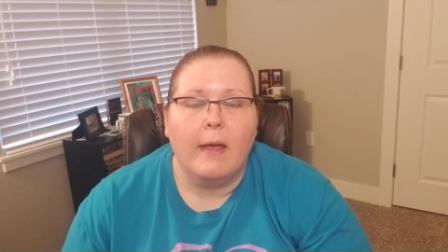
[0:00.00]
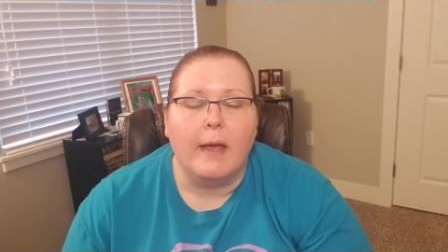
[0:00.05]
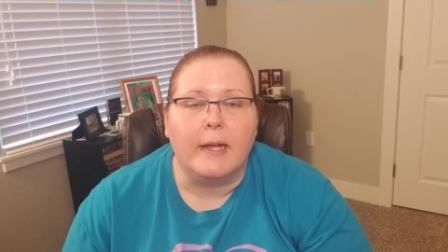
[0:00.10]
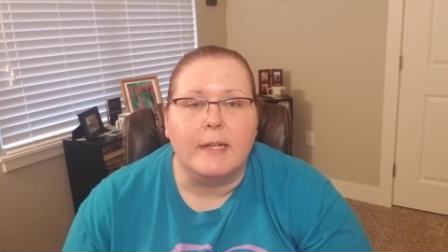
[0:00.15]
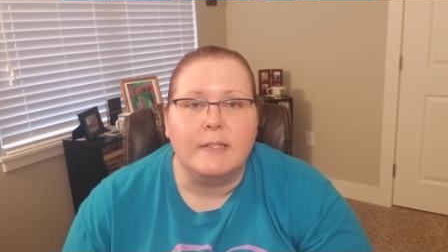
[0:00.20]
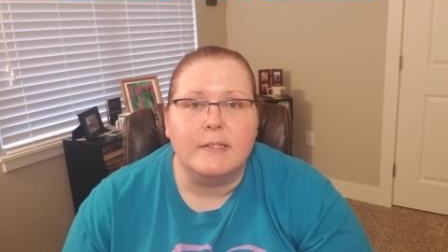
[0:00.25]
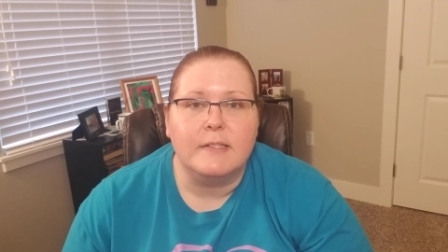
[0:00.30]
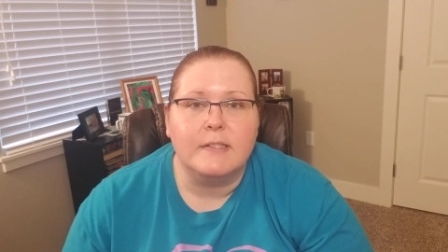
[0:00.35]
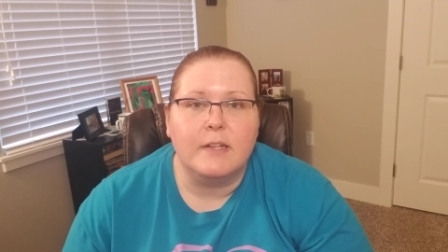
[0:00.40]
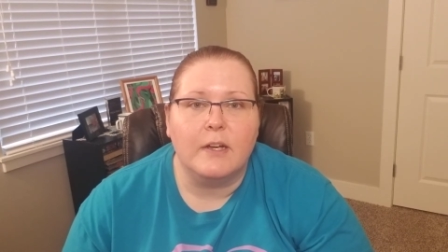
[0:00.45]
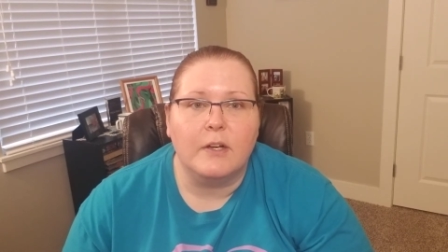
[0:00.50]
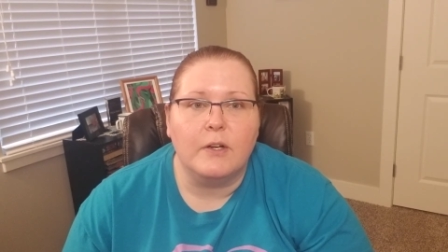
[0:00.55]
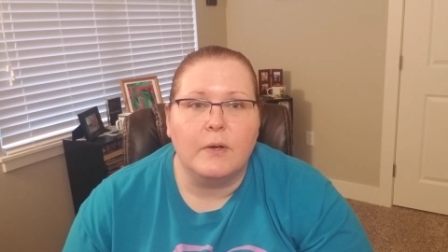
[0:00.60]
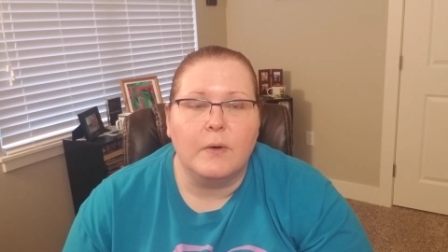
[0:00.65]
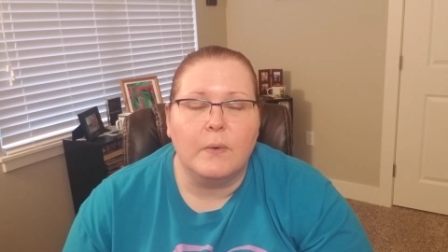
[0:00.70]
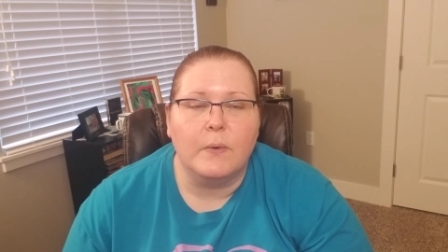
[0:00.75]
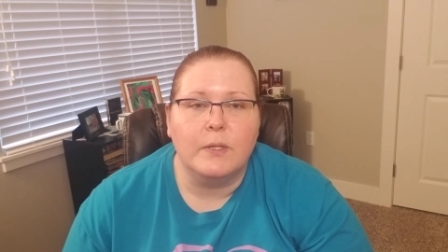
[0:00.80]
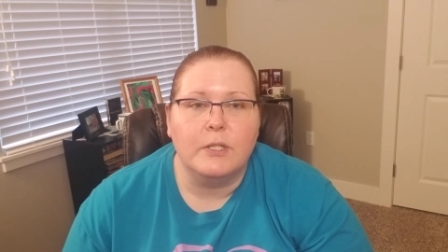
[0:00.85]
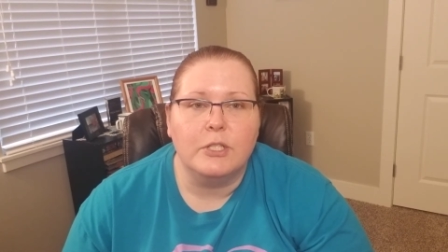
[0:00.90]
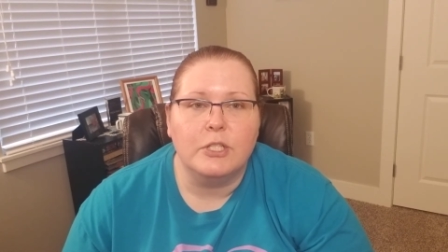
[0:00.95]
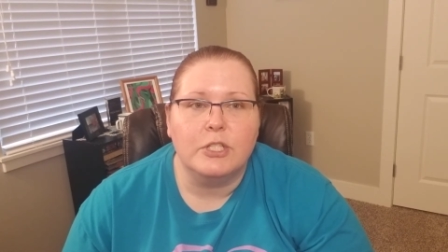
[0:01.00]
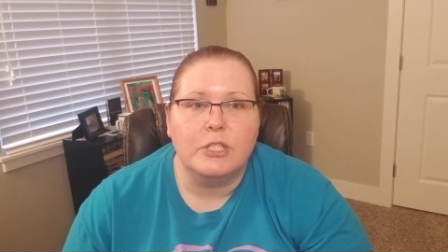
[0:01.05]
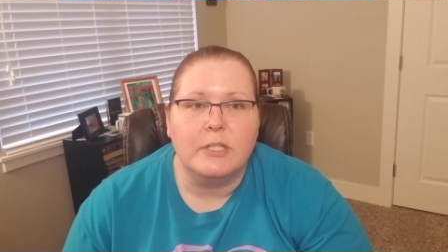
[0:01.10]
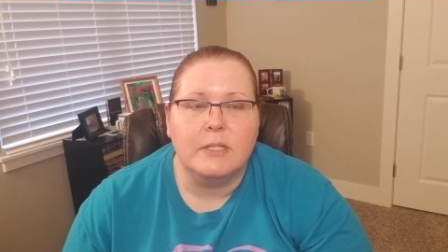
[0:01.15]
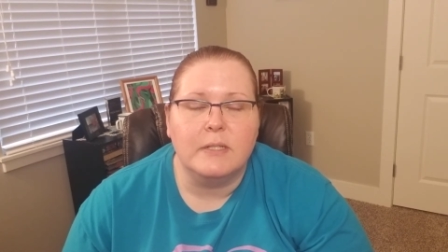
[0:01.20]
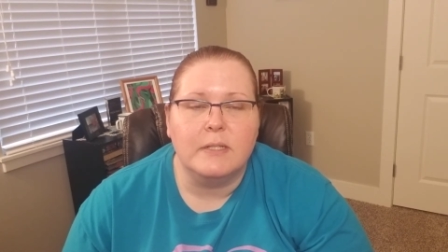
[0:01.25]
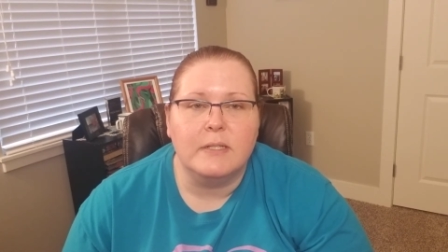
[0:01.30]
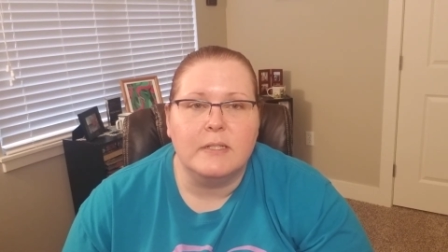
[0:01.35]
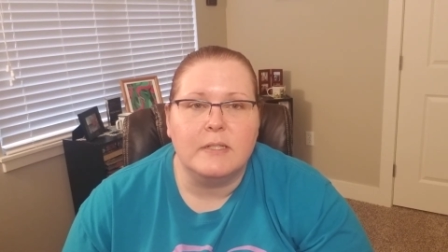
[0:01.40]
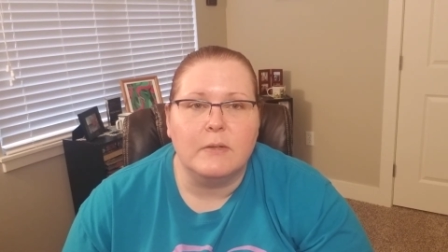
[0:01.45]
And so
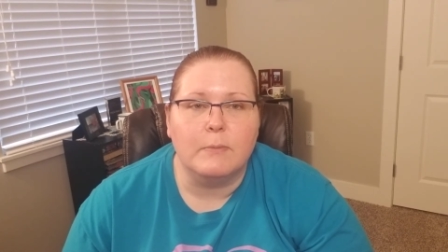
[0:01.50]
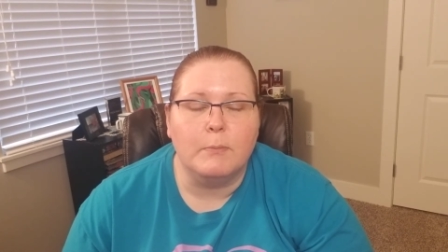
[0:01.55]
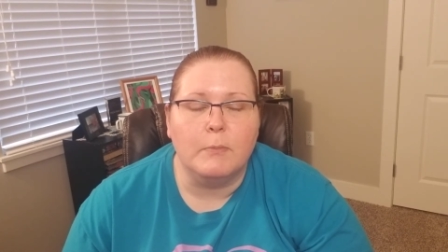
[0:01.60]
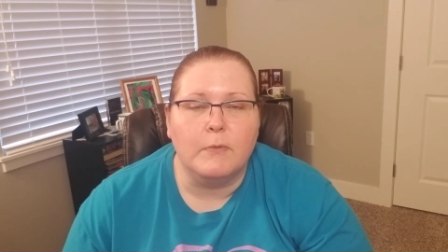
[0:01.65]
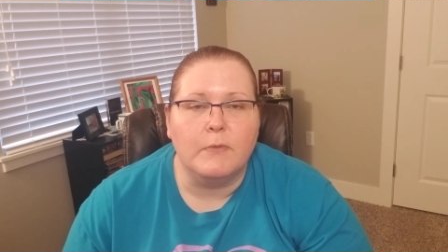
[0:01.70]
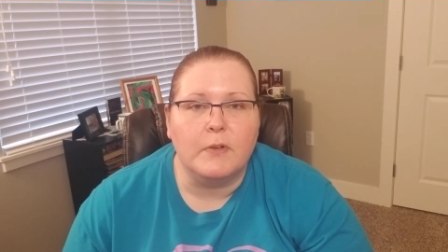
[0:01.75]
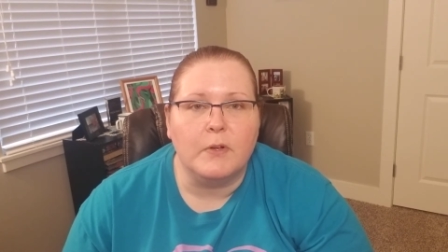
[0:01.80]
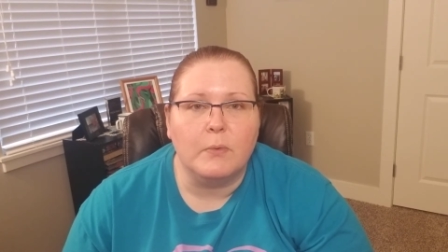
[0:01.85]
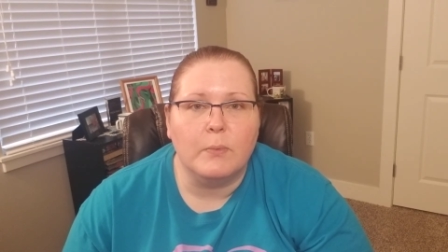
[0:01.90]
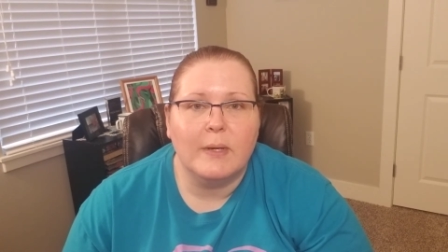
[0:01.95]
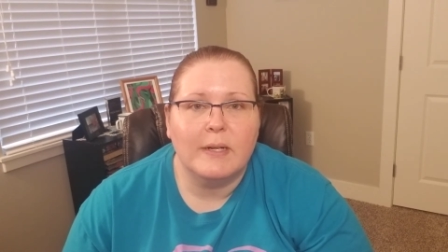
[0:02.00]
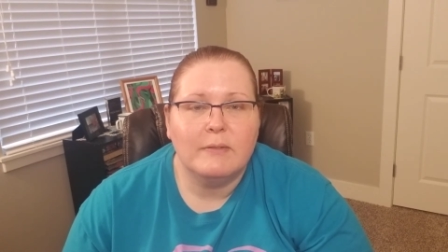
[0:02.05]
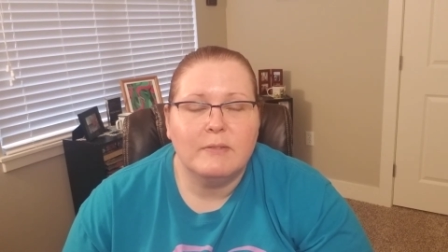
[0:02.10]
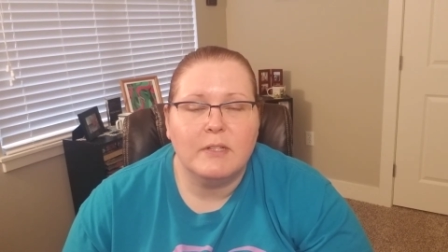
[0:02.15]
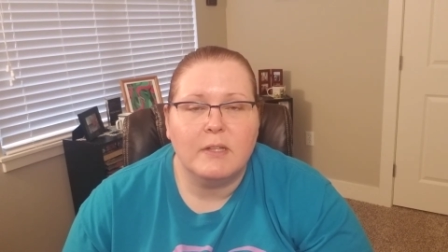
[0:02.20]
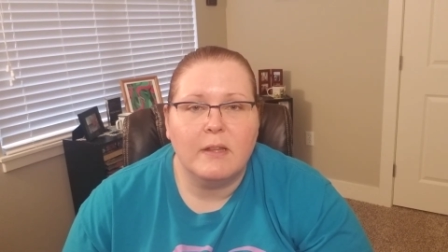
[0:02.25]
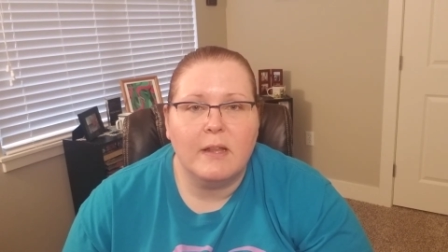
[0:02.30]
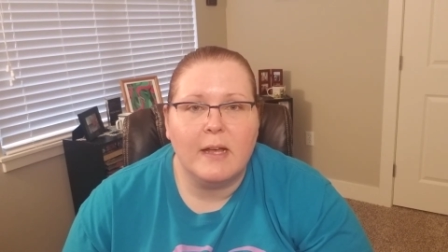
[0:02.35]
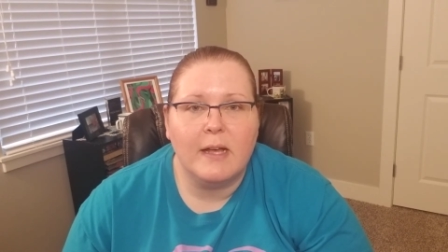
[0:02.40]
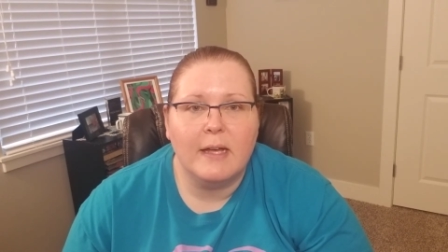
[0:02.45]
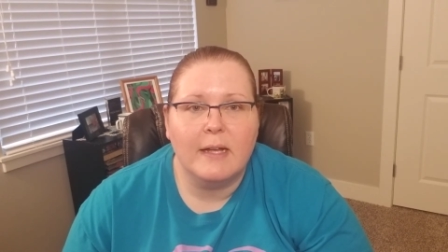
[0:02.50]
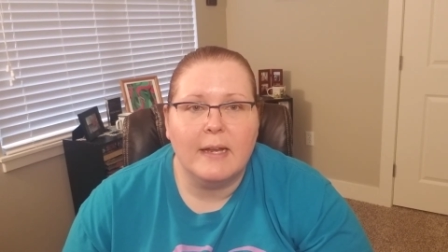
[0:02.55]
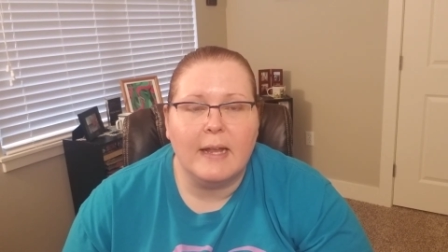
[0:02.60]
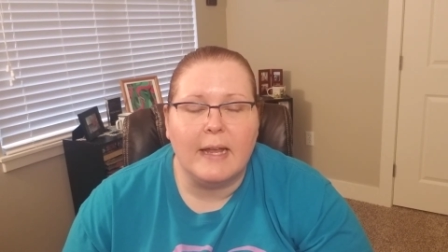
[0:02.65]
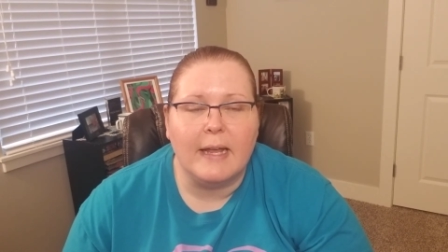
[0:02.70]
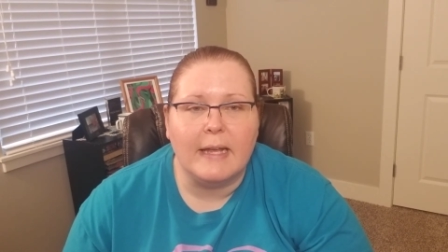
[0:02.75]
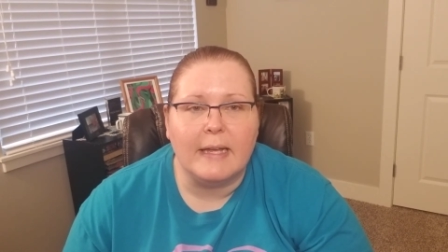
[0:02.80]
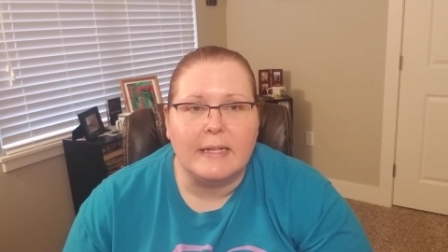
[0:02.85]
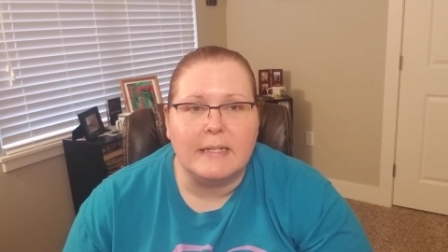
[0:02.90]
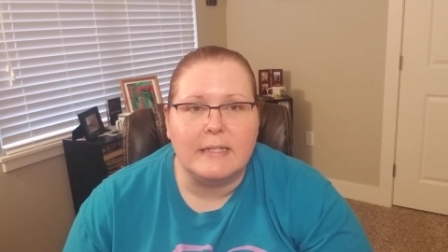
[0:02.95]
she's moving around a lot
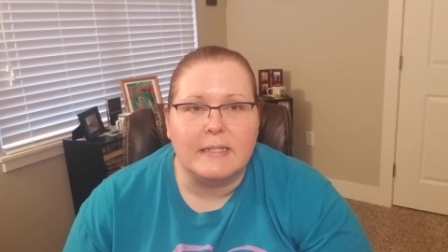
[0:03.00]
and